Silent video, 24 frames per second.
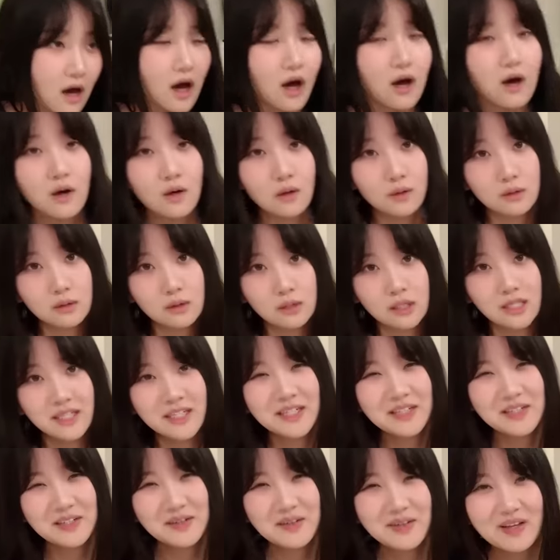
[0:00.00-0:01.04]
Oh,
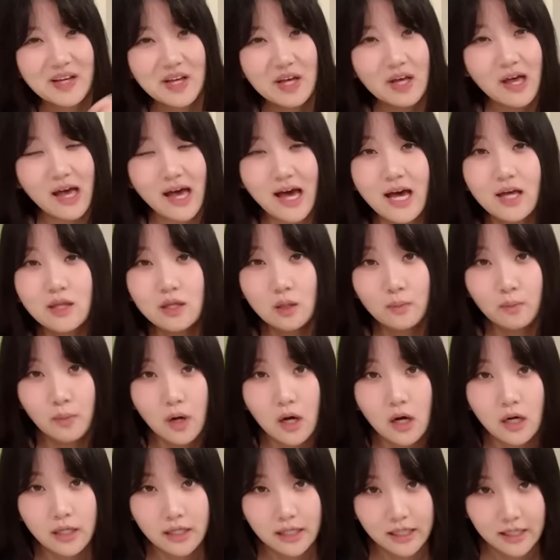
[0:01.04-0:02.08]
at the
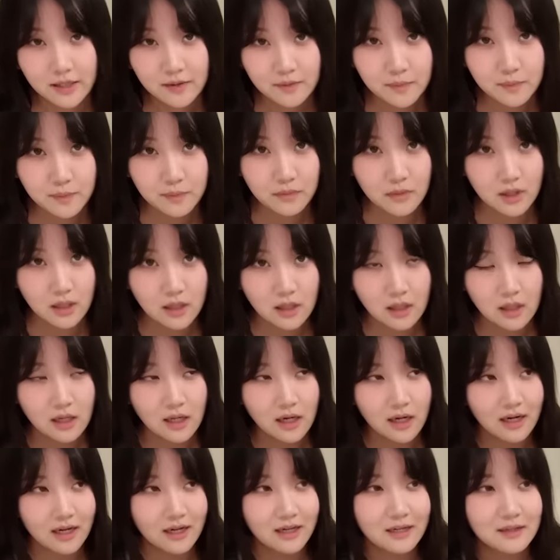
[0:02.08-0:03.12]
party,
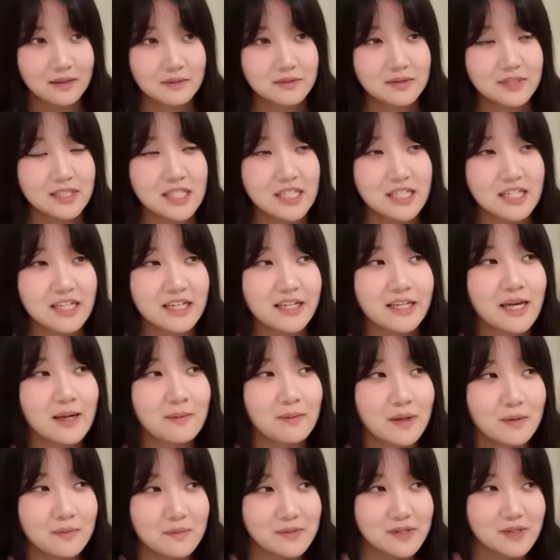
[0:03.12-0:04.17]
Tina came
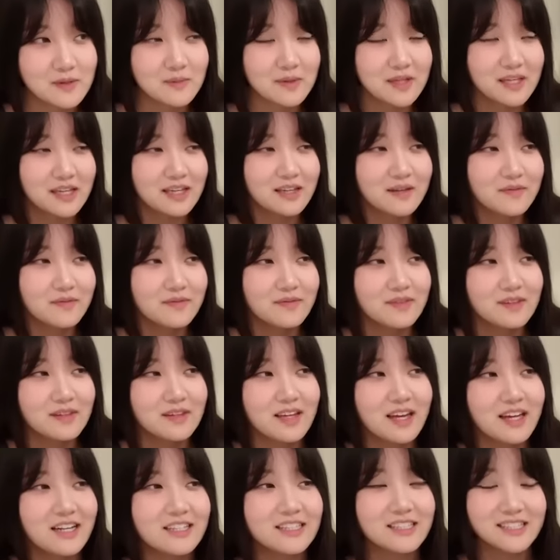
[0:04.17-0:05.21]
up to me.
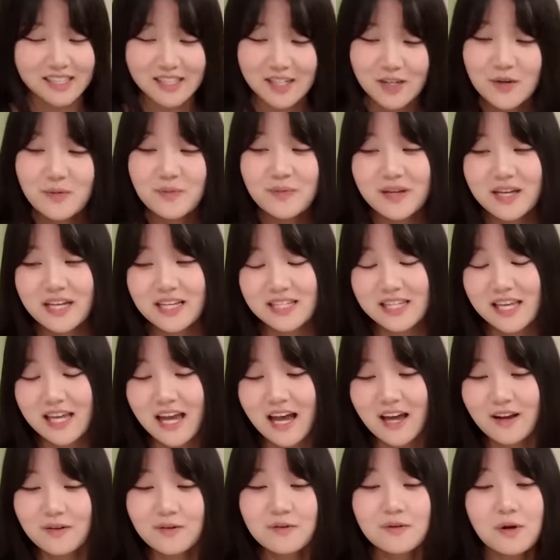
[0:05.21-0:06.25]
And it's cute because, like,
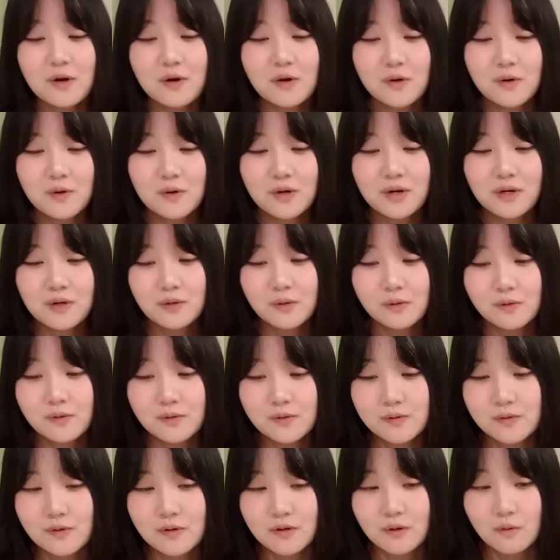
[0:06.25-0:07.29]
I don't know
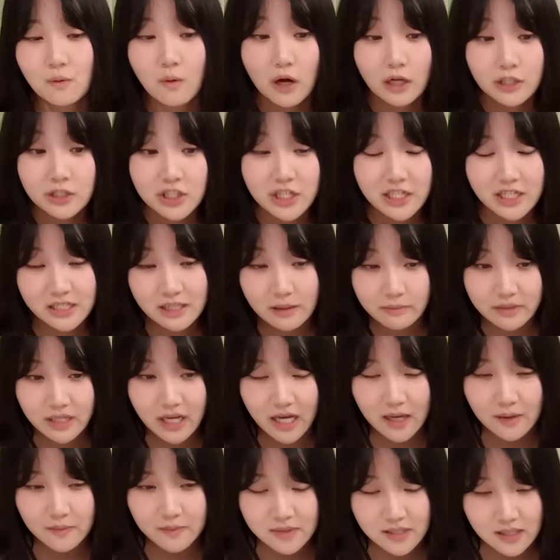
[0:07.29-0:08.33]
who's watching
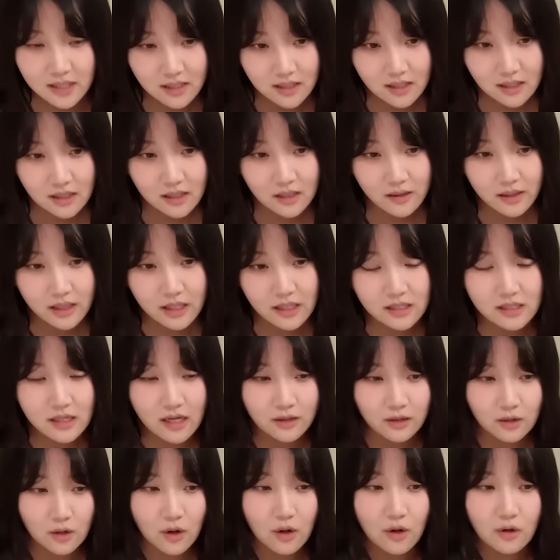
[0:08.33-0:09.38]
sometimes. Because I
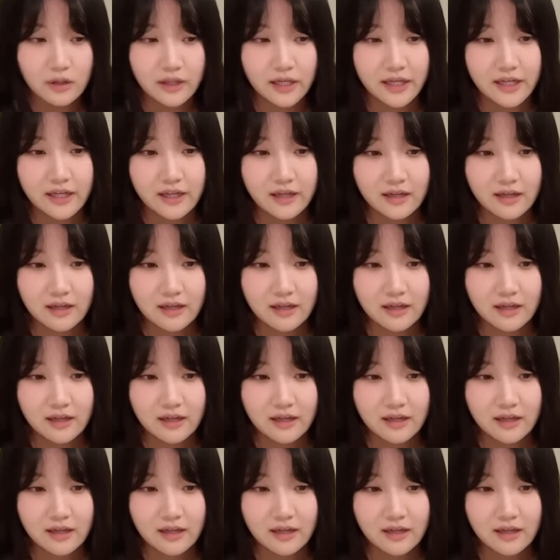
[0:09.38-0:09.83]
know, like,